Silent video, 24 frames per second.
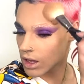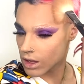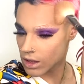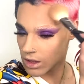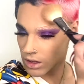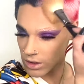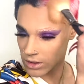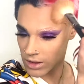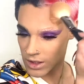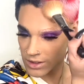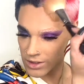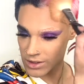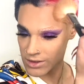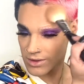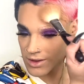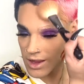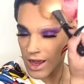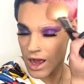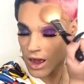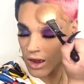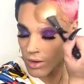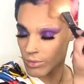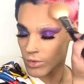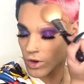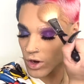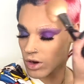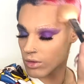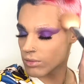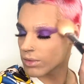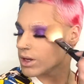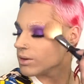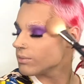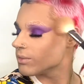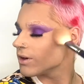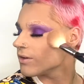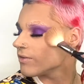This is how I'm gonna
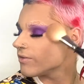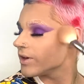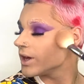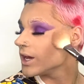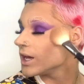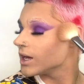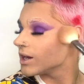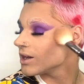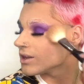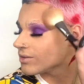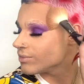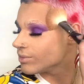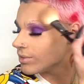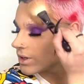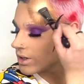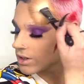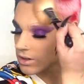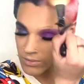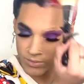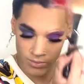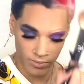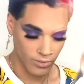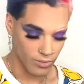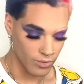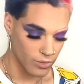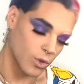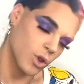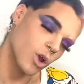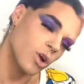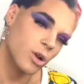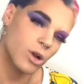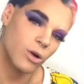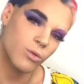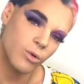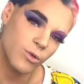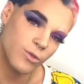meet my fake husband on
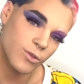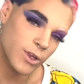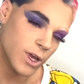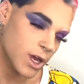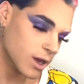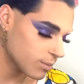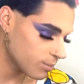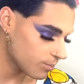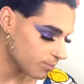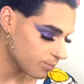a rooftop.